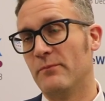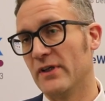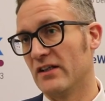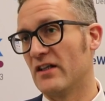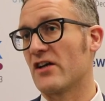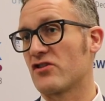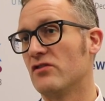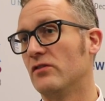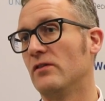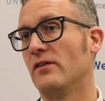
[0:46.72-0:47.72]
Being
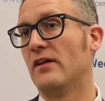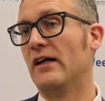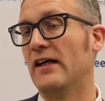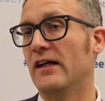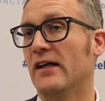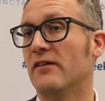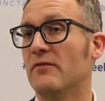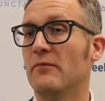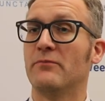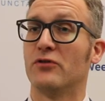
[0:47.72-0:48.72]
national
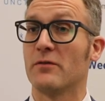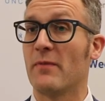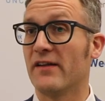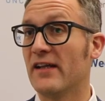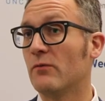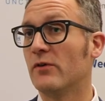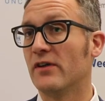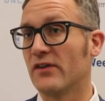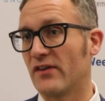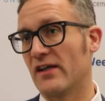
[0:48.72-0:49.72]
broadband
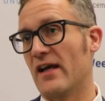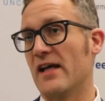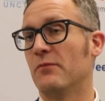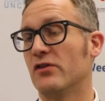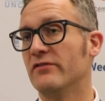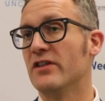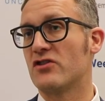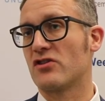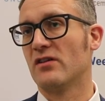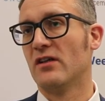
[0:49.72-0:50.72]
networks, they aim to
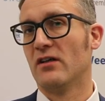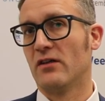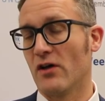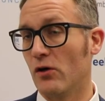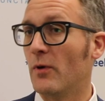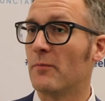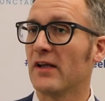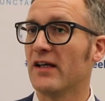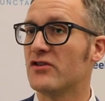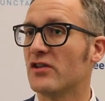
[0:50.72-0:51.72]
reach the whole
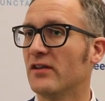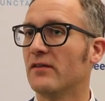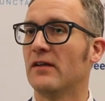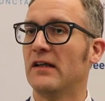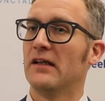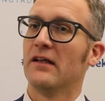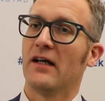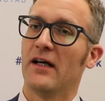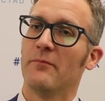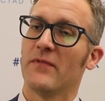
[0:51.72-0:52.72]
population.
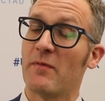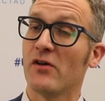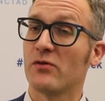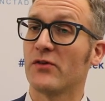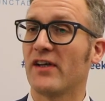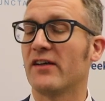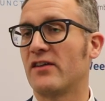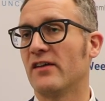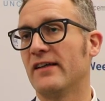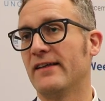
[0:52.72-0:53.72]
The postal
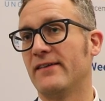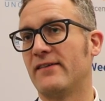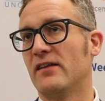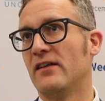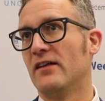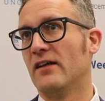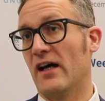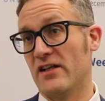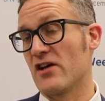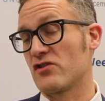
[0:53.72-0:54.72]
sector is
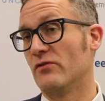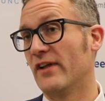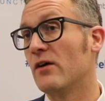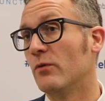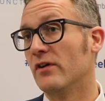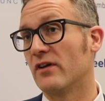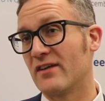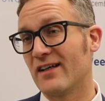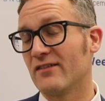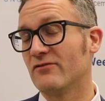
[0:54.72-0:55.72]
a national
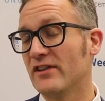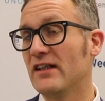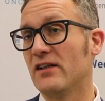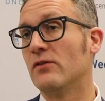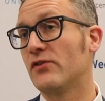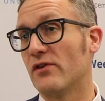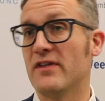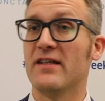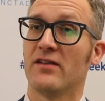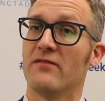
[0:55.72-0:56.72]
network that really also
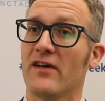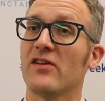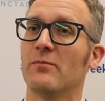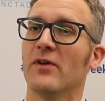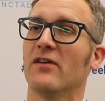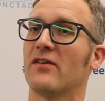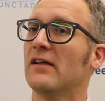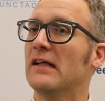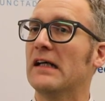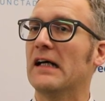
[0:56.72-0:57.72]
needs investment
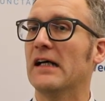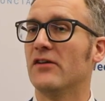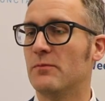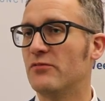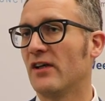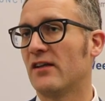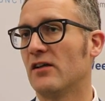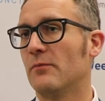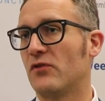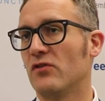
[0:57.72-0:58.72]
to bring it
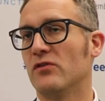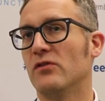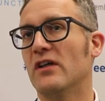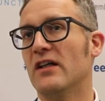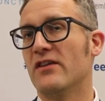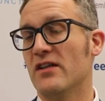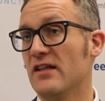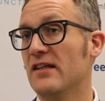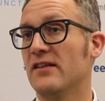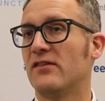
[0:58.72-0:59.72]
up to the
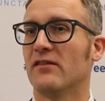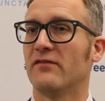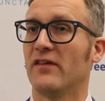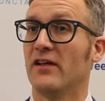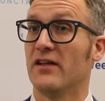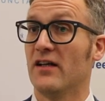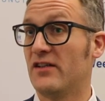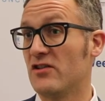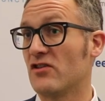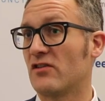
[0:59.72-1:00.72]
needs of a
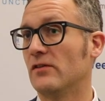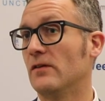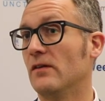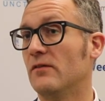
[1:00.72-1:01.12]
digital